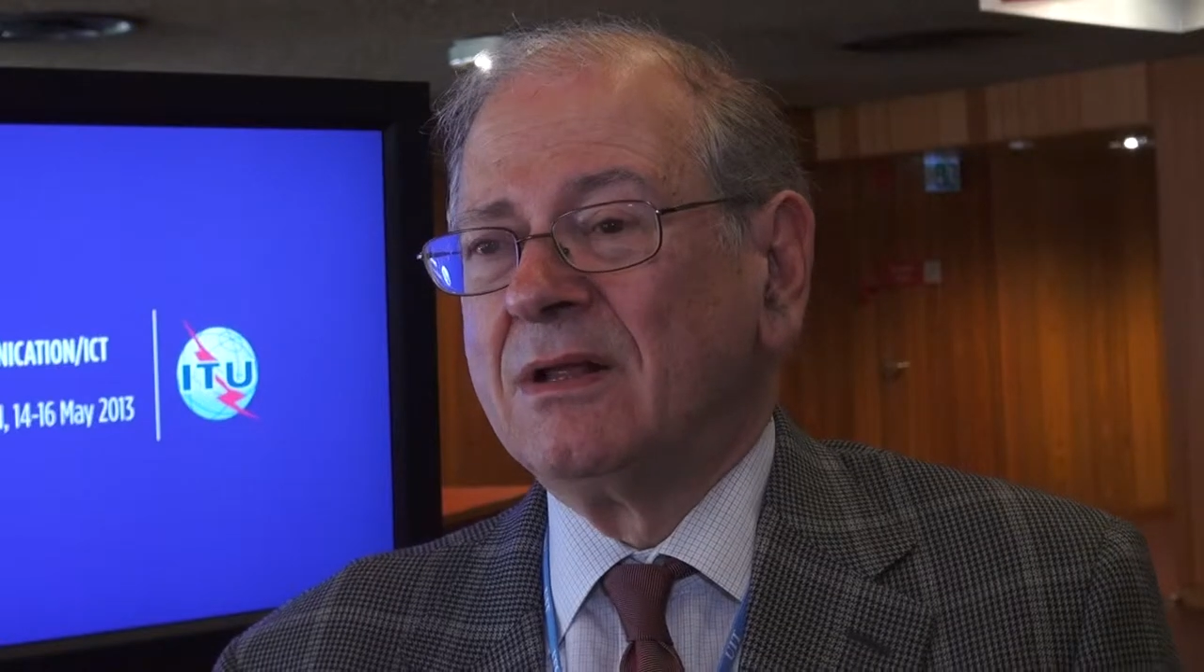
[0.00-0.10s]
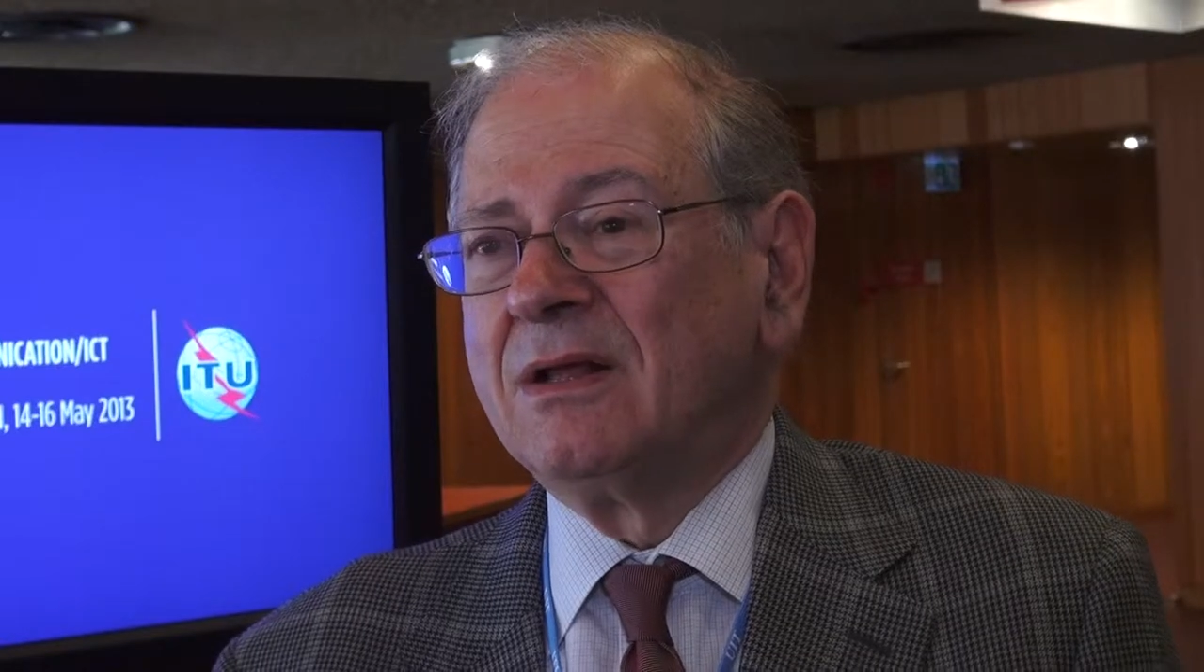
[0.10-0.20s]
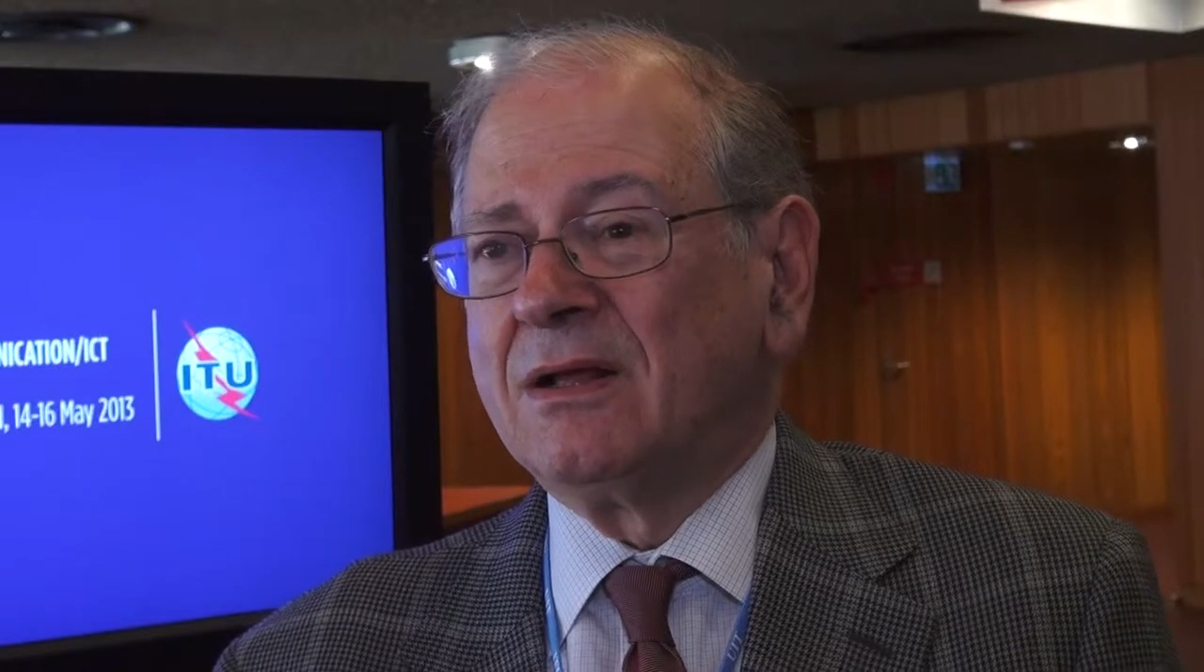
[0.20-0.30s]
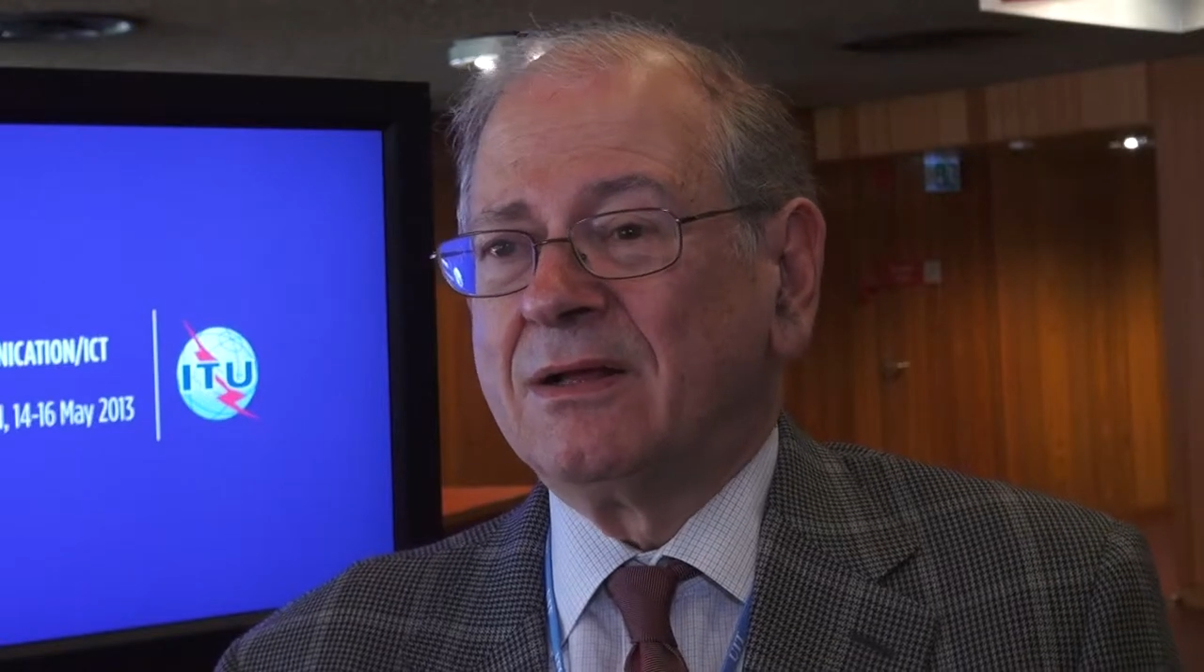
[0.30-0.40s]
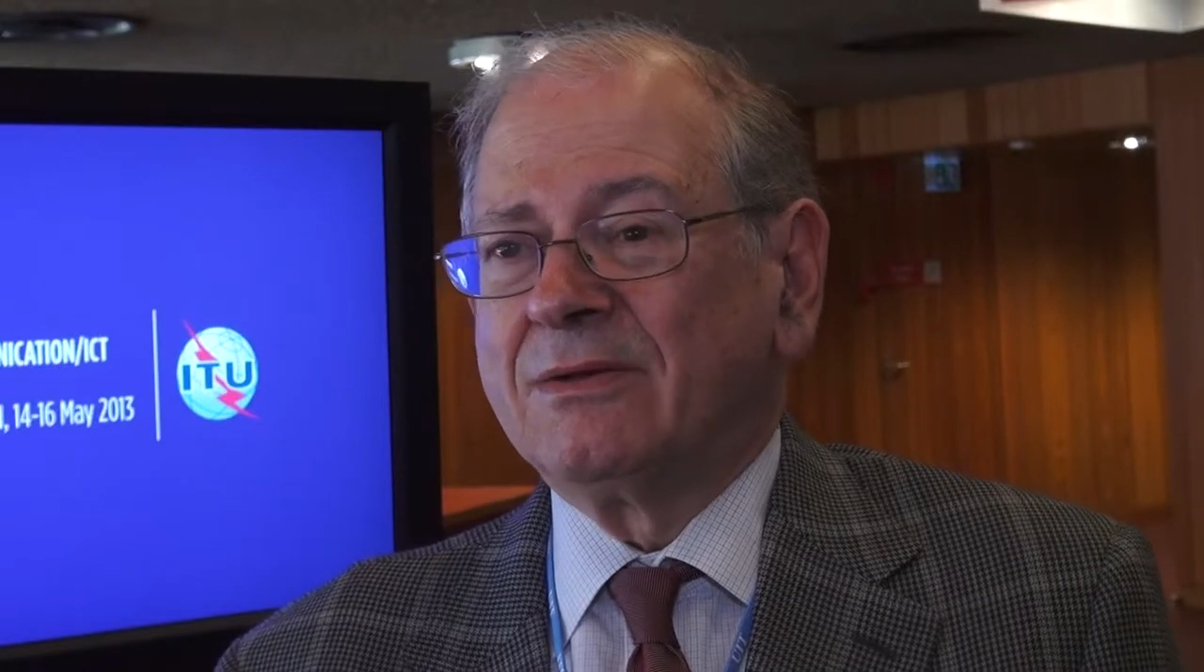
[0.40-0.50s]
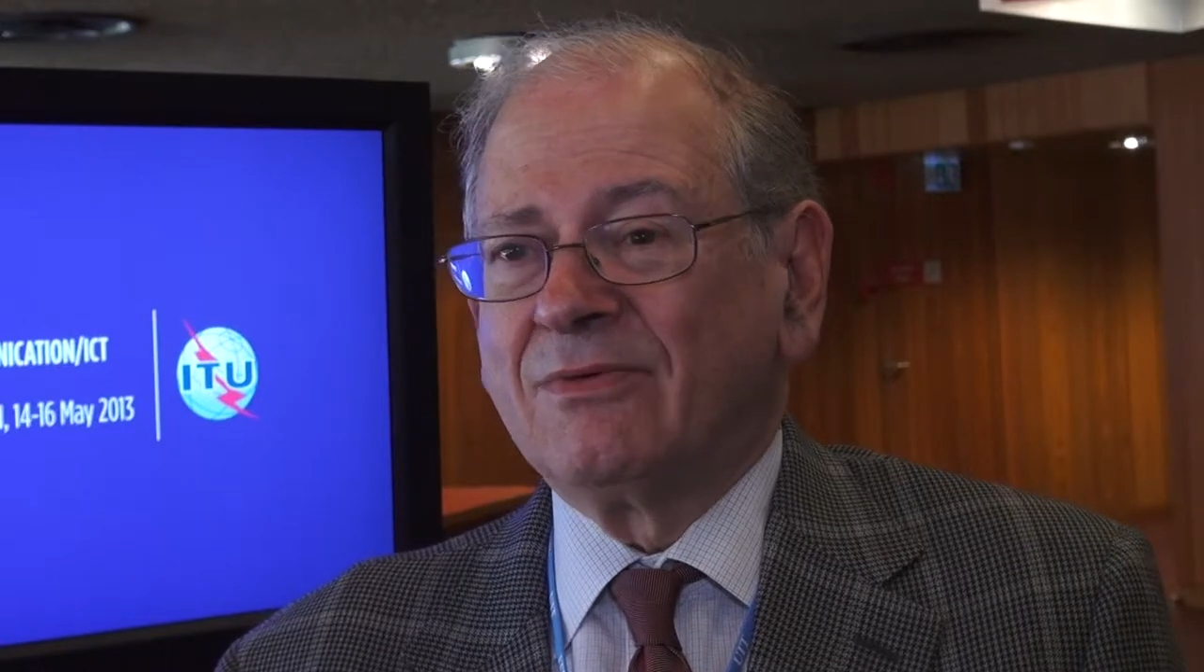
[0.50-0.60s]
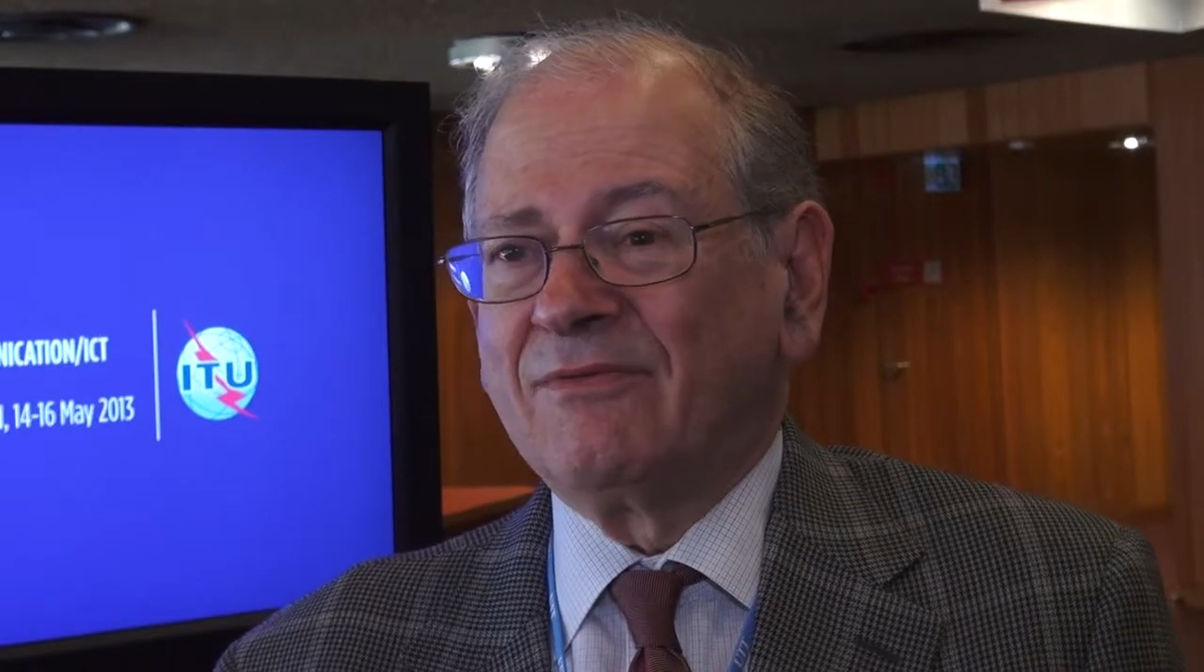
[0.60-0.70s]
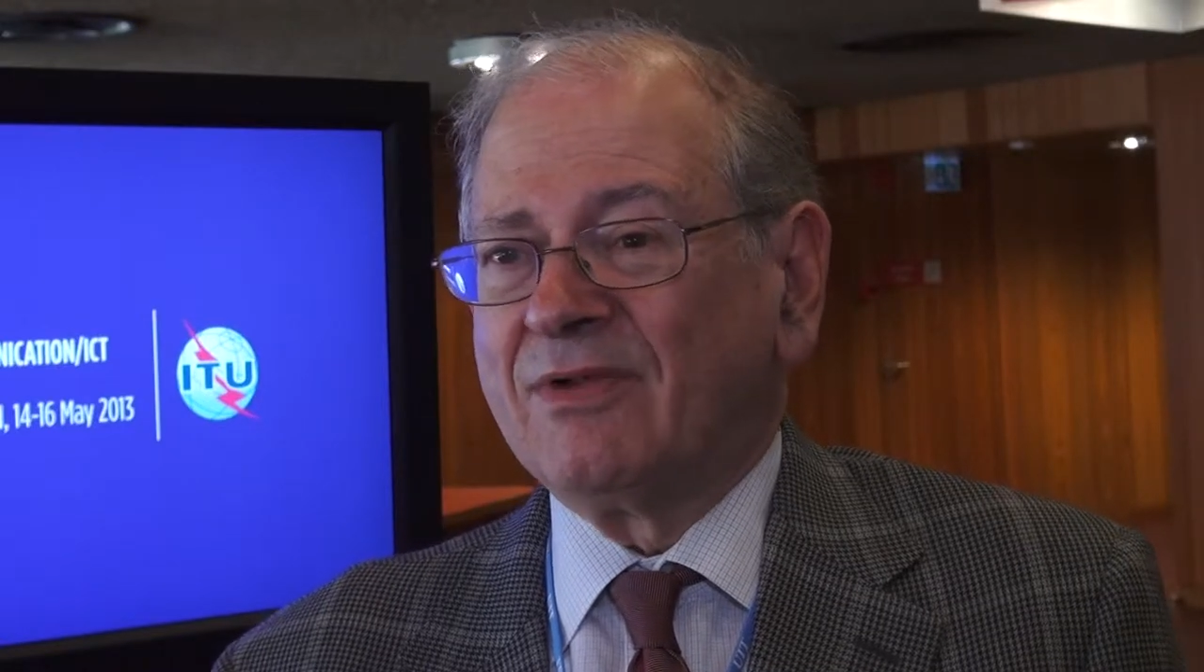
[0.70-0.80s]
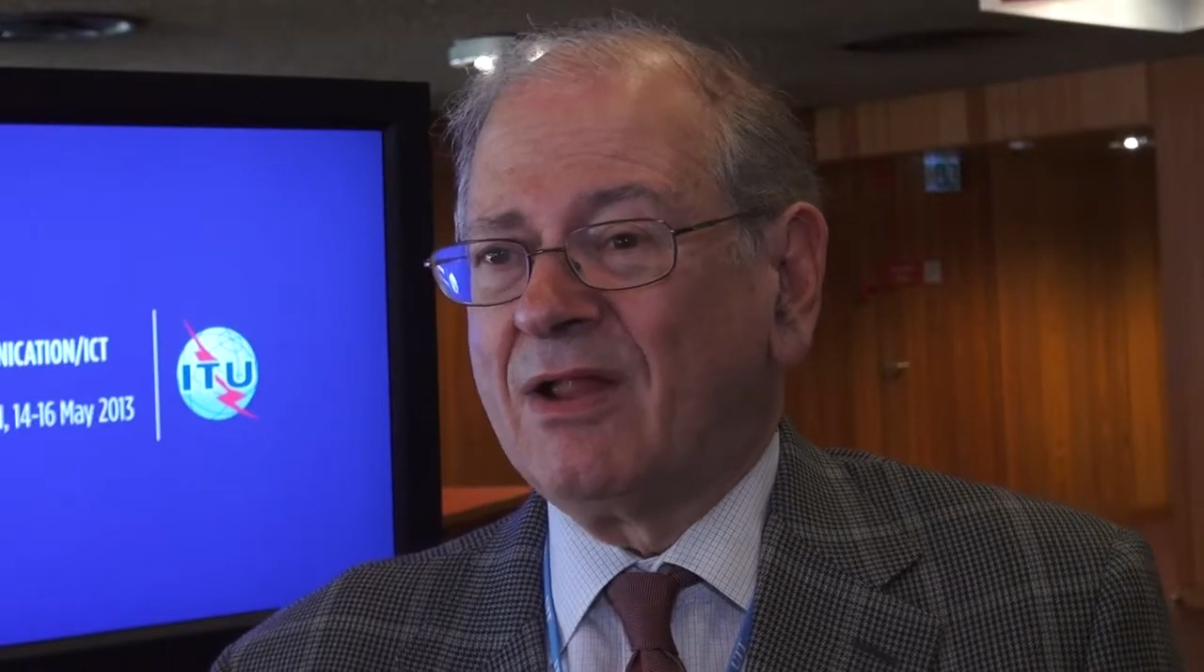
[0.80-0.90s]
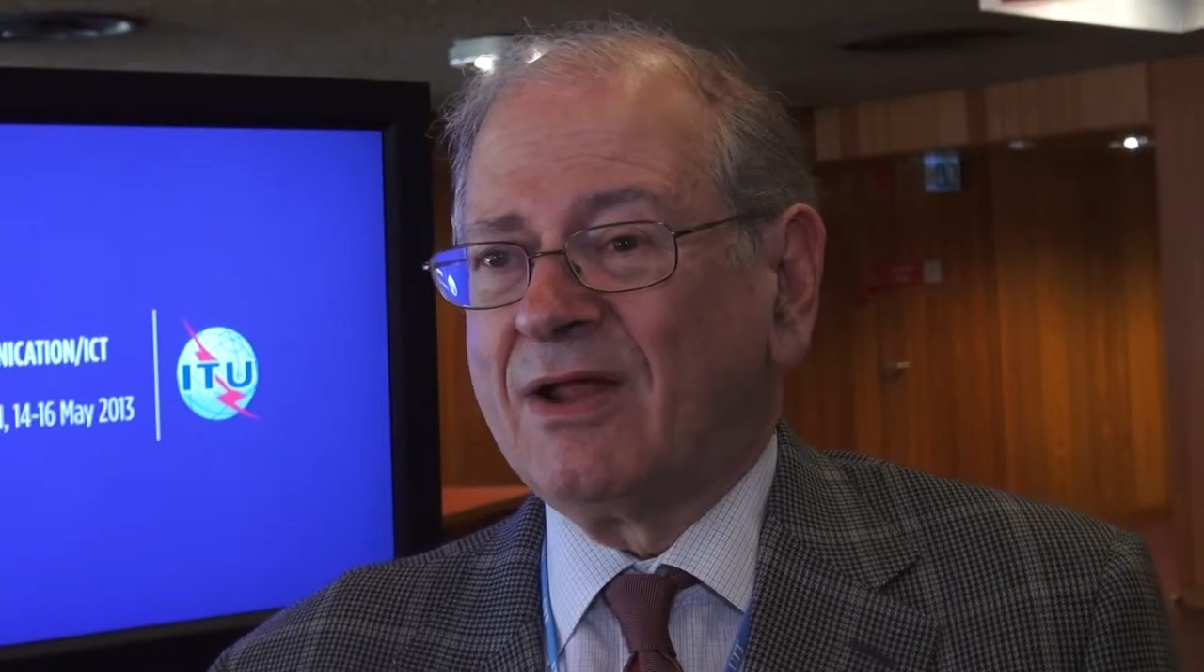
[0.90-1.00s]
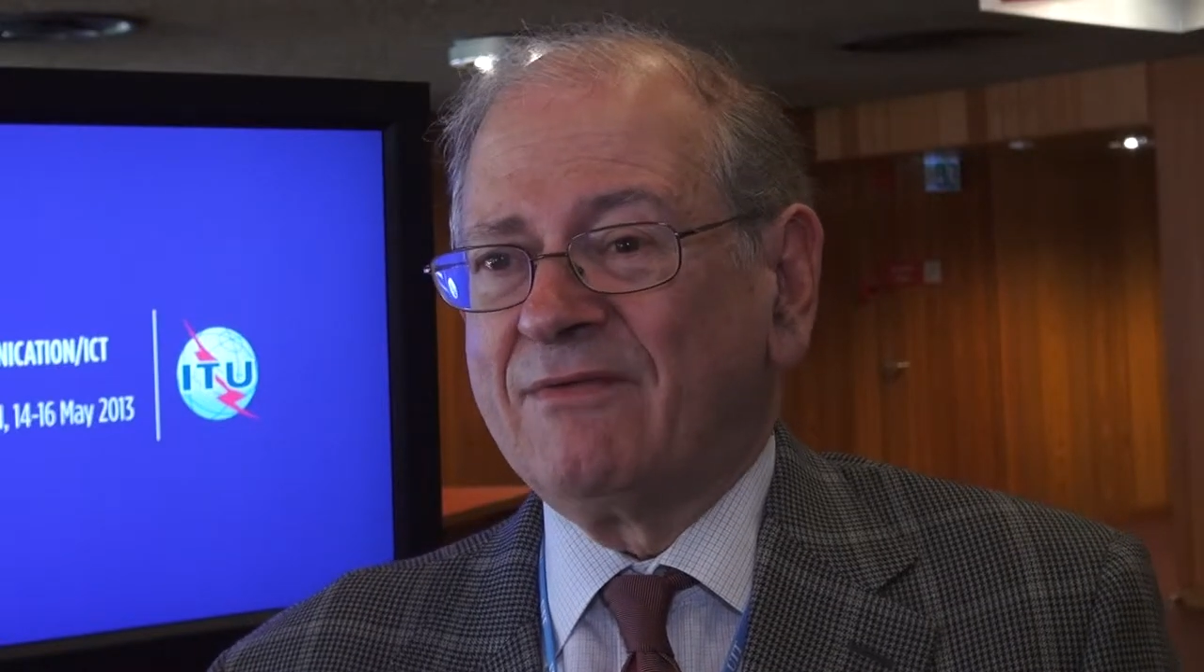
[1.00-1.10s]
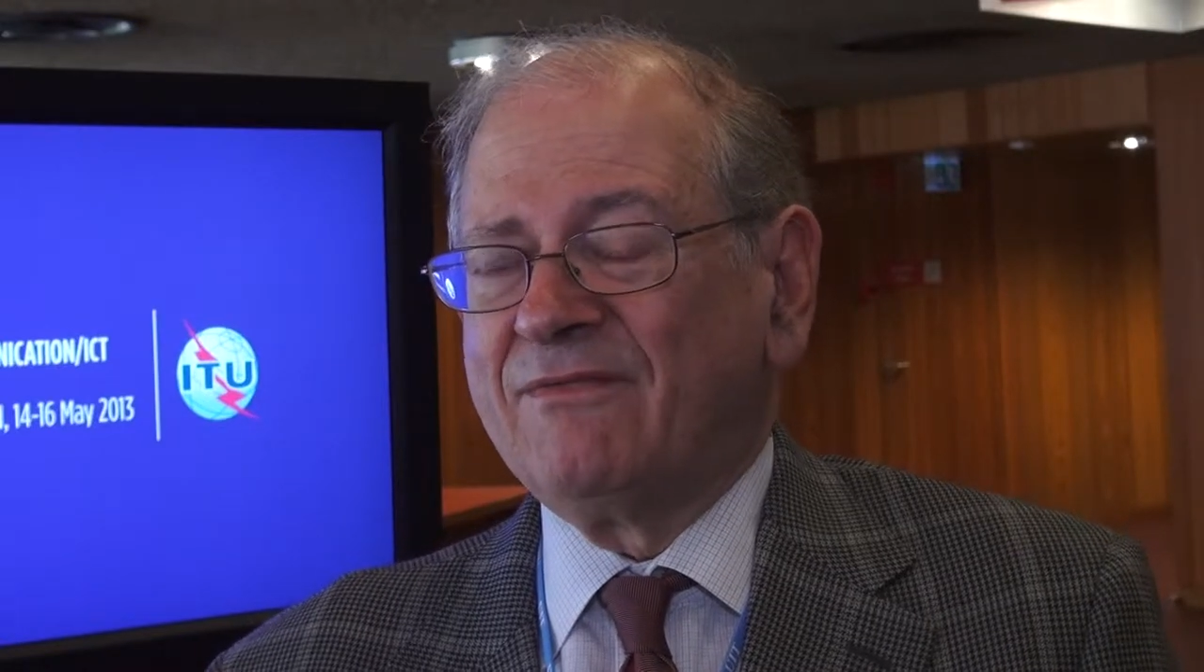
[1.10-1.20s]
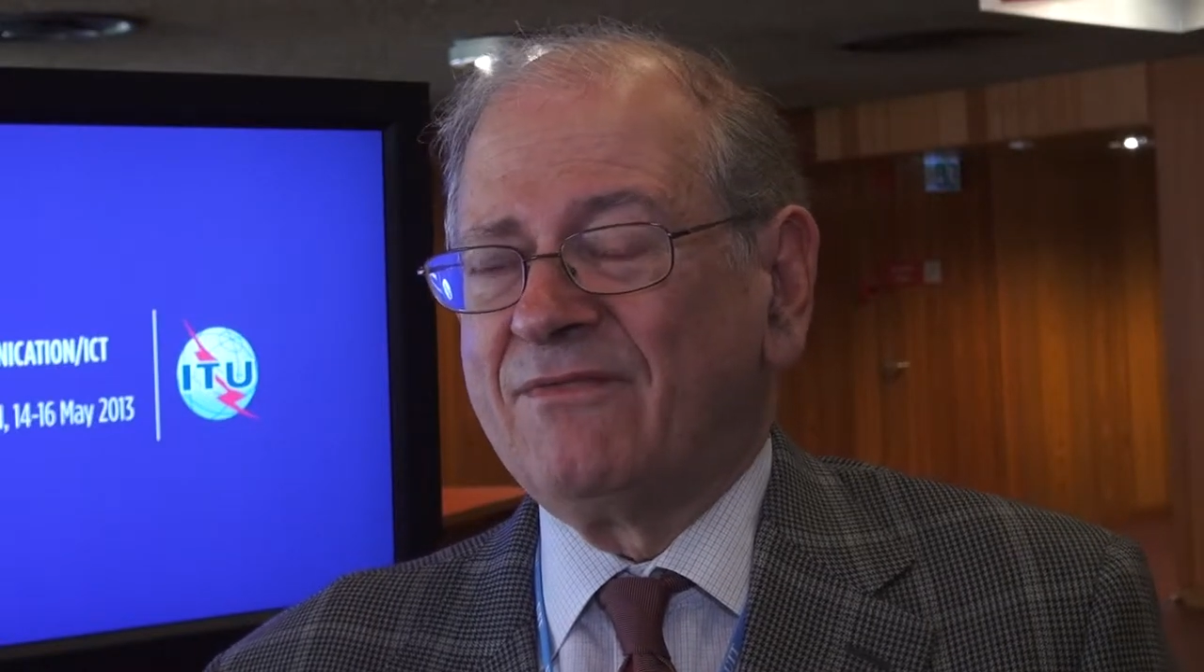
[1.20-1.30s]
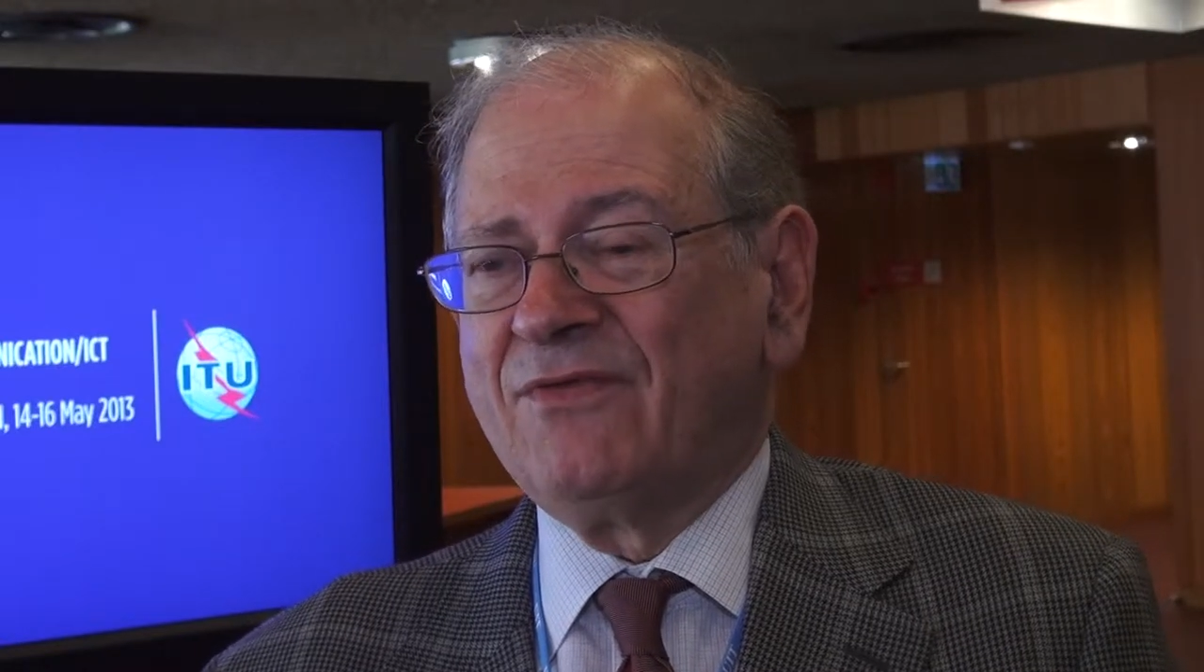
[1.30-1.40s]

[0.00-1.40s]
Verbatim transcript: Uh, we have a lot of